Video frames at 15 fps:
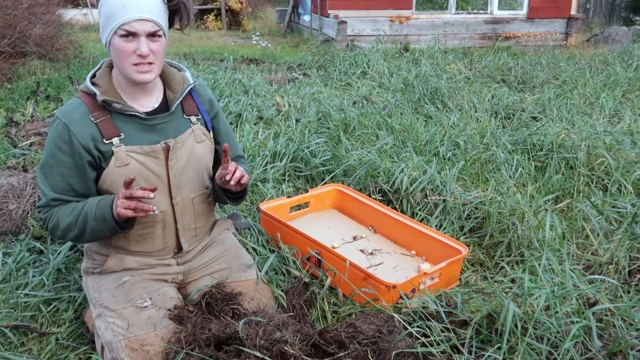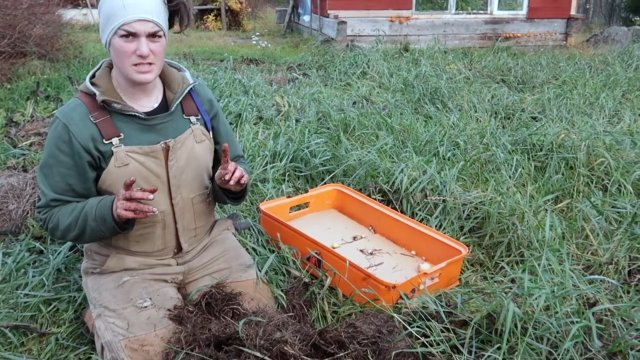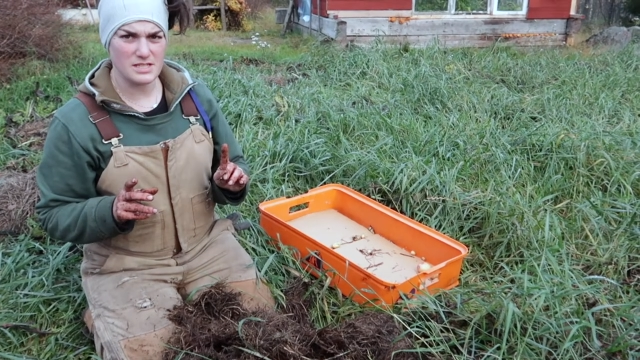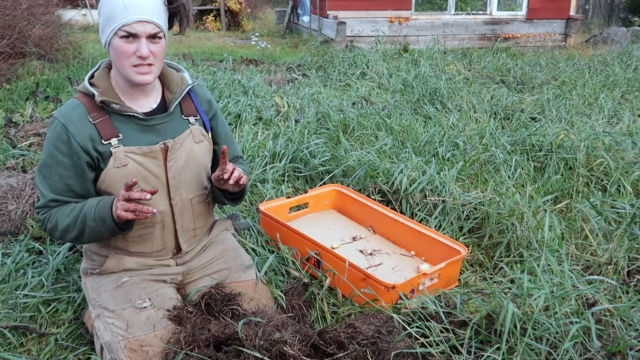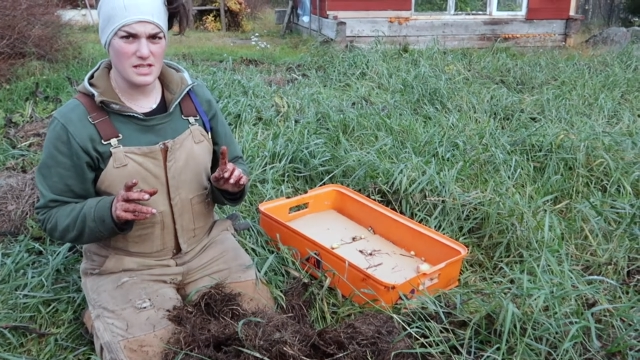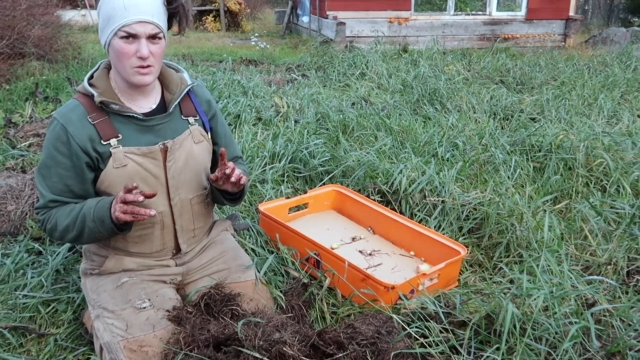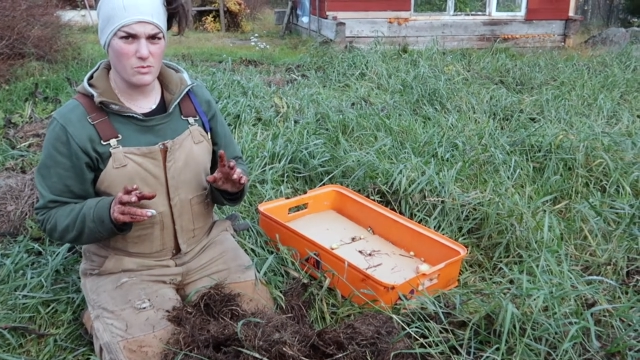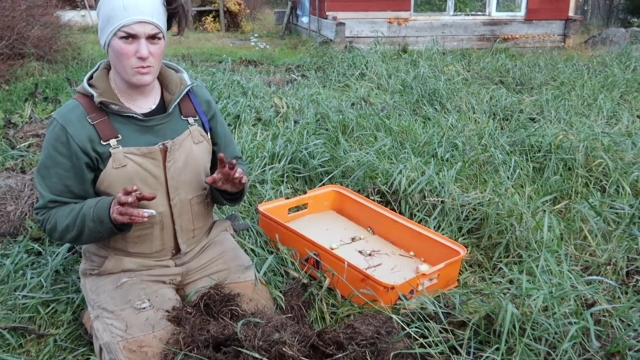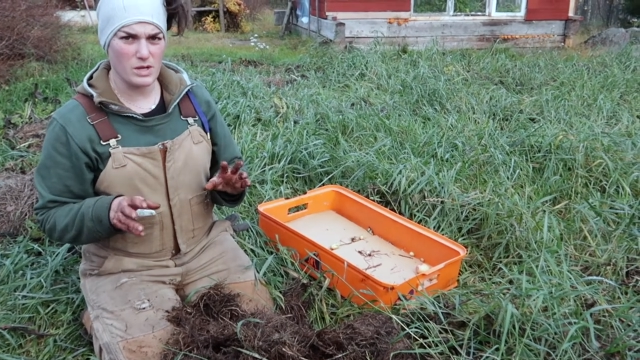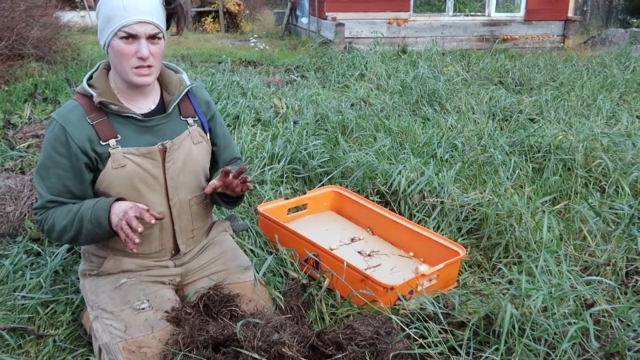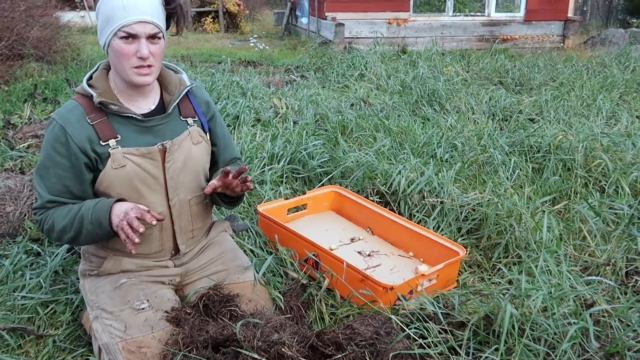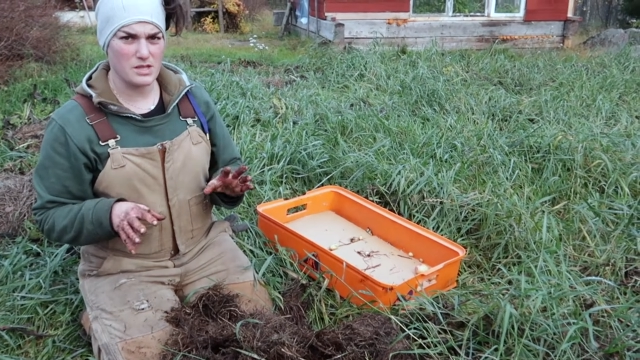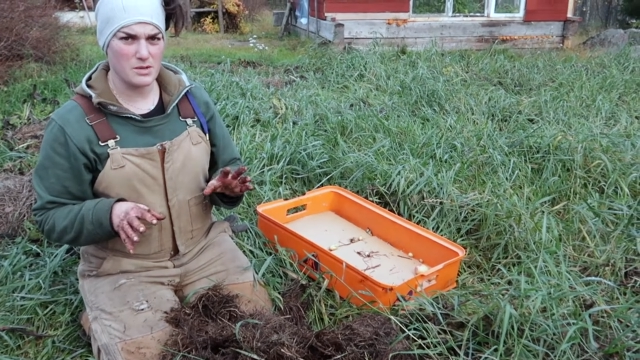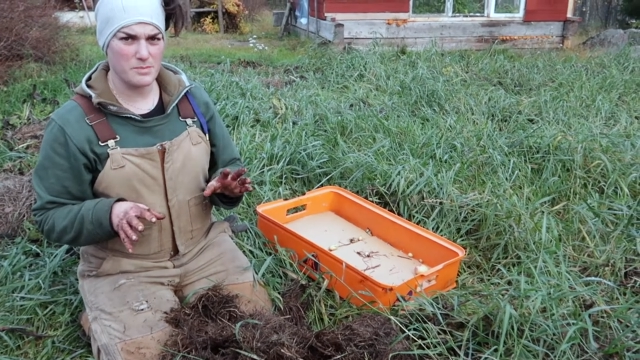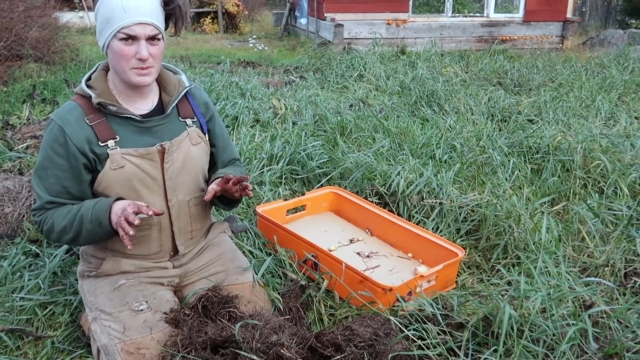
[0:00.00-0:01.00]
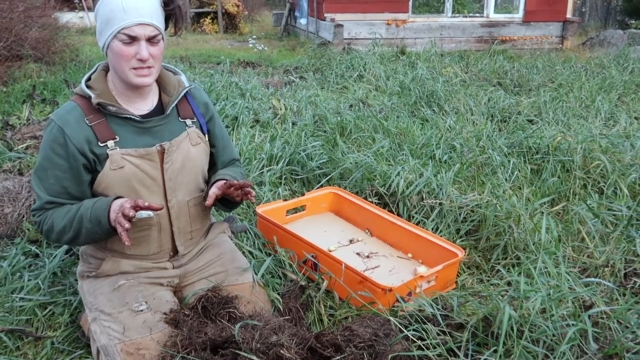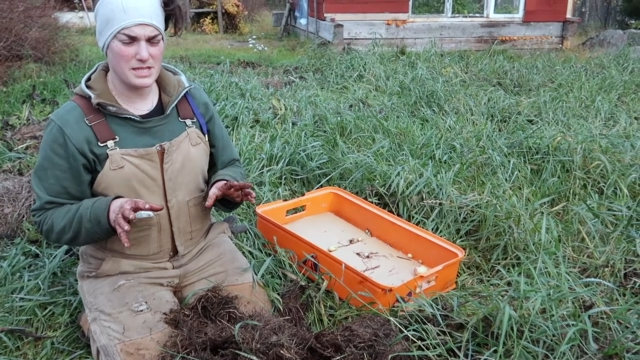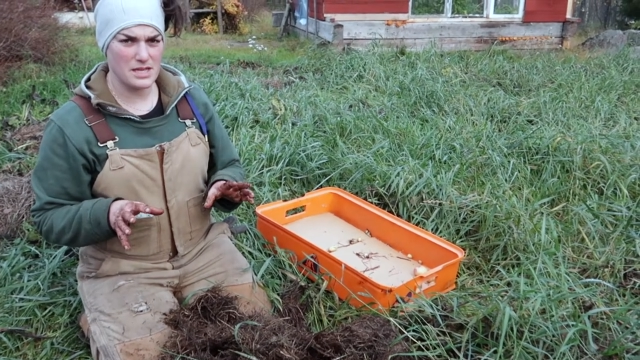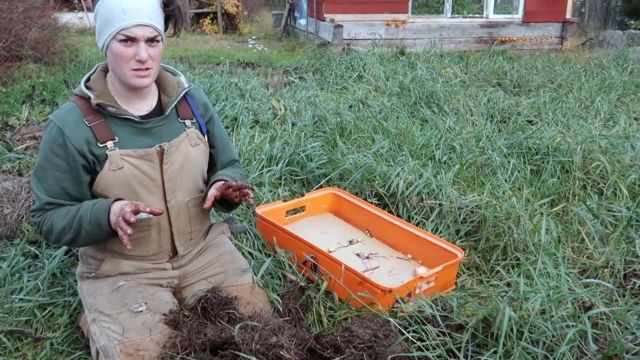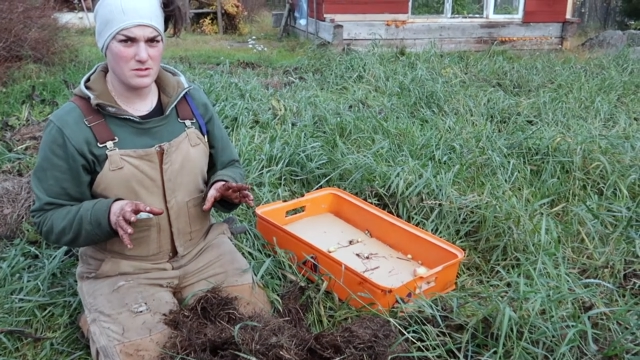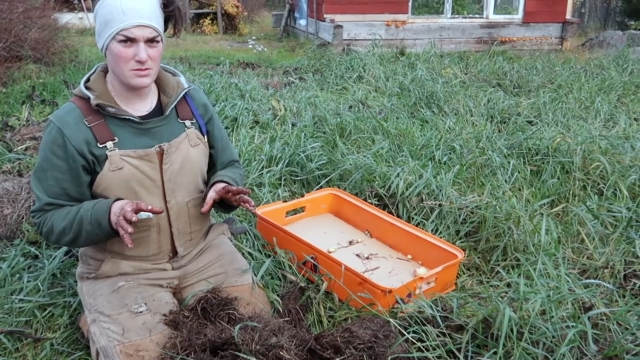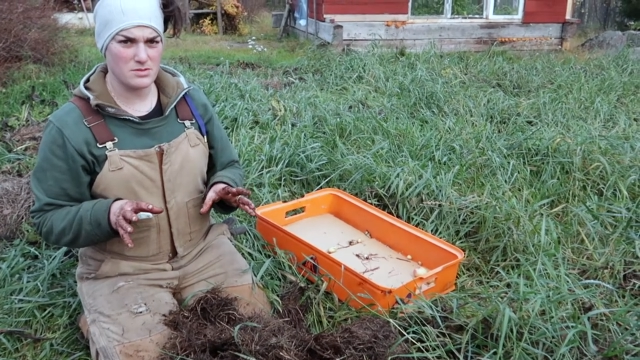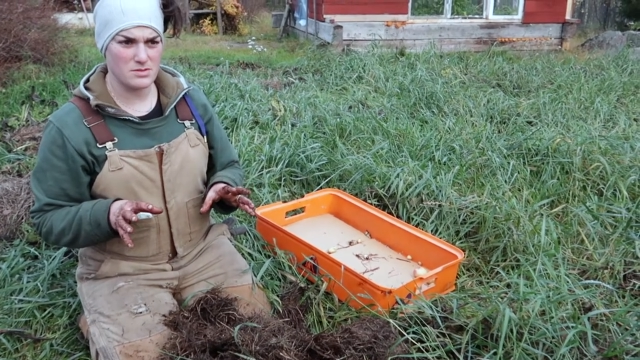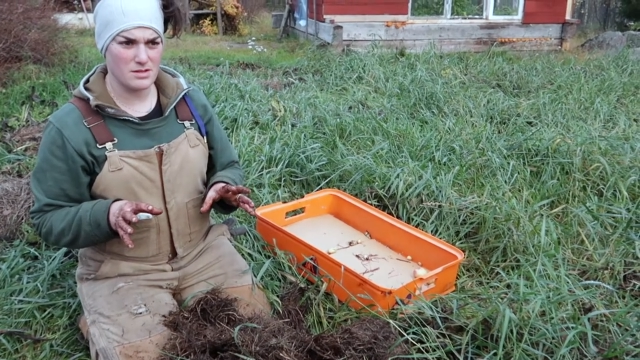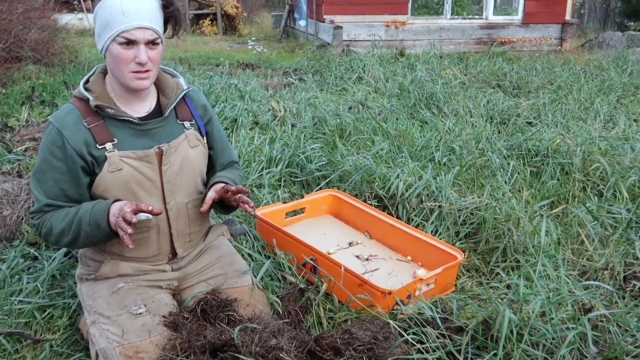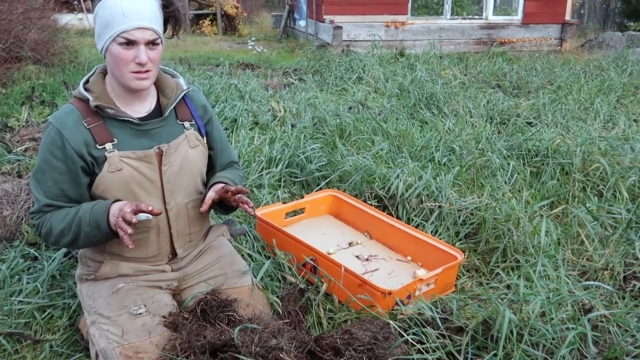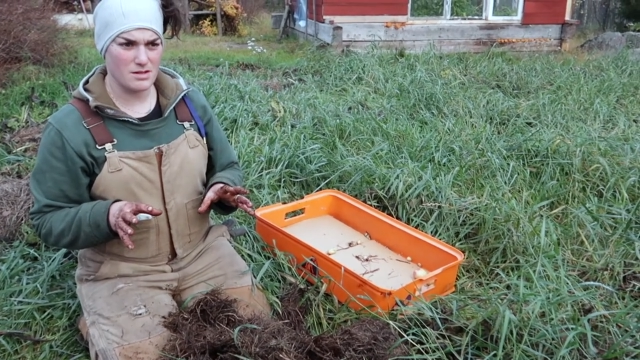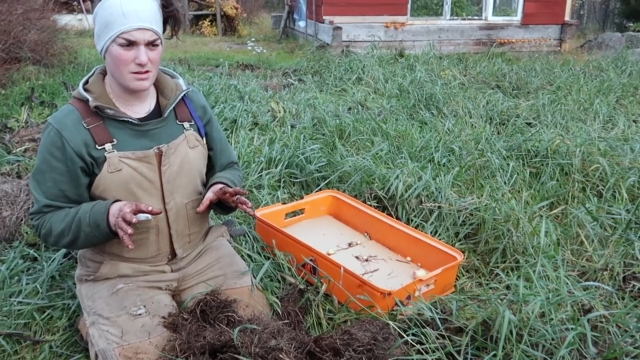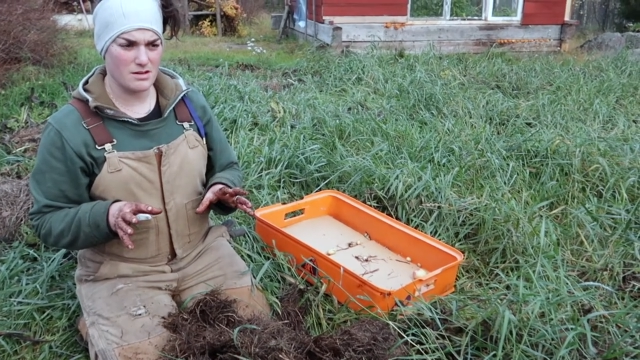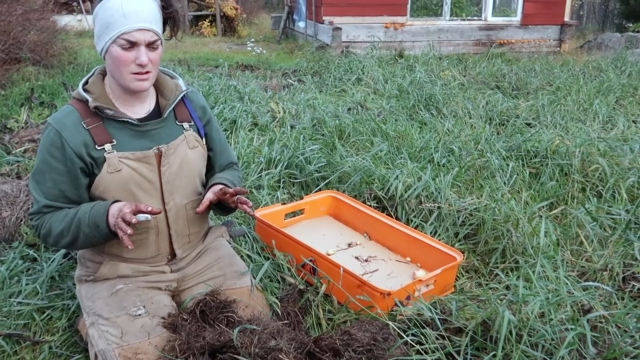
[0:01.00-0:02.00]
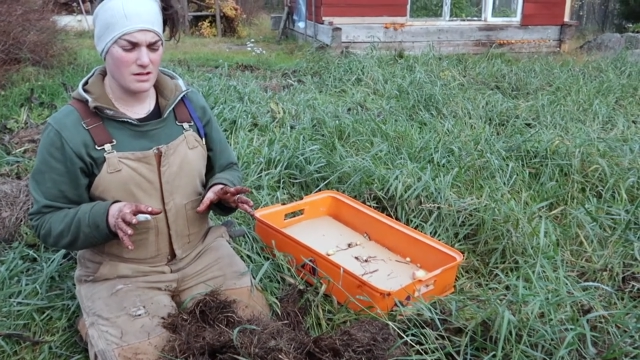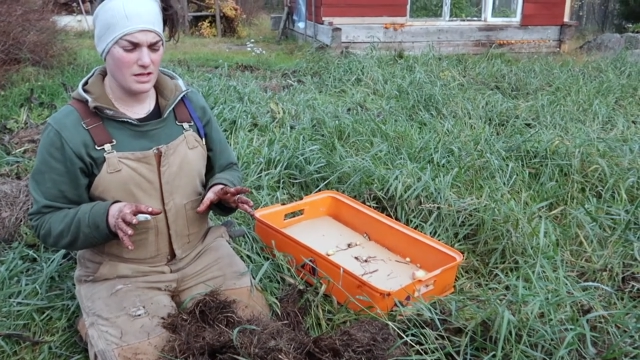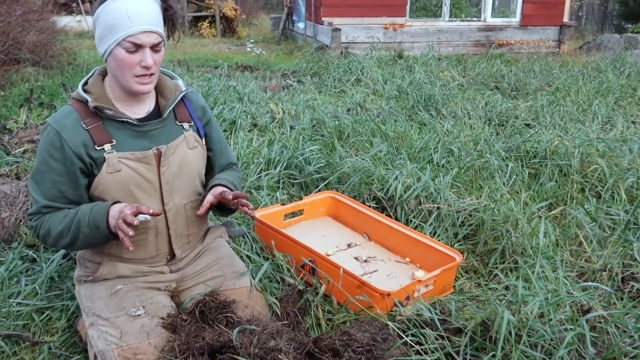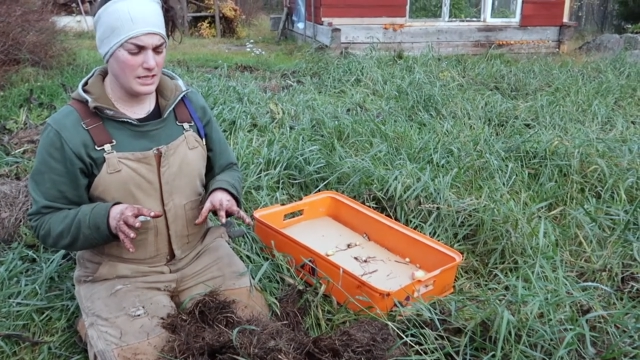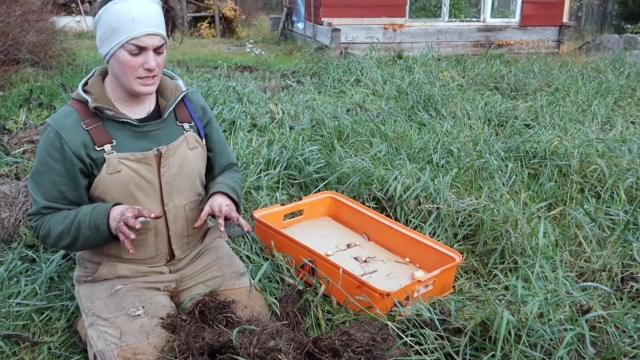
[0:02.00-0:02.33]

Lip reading: is that when the potatoes are